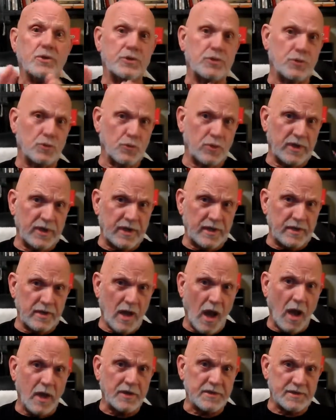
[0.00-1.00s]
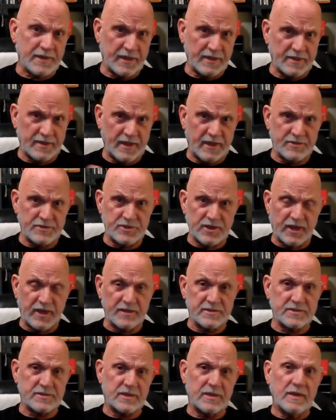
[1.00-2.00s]
do we not take that
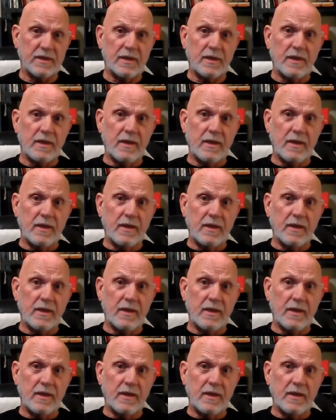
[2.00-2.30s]
chance?